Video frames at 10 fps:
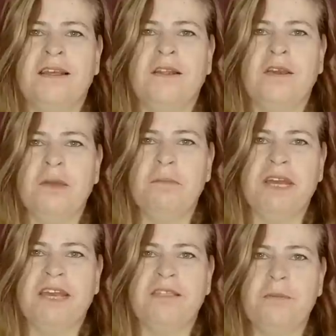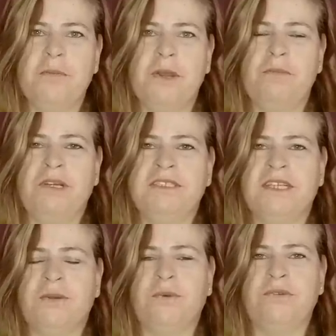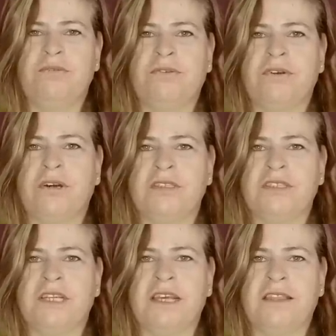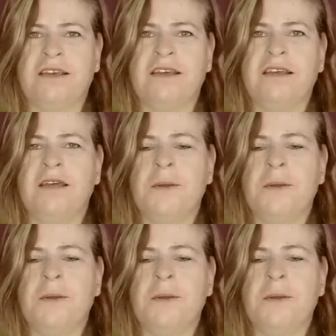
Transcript: Looking back at the memories that we've got together,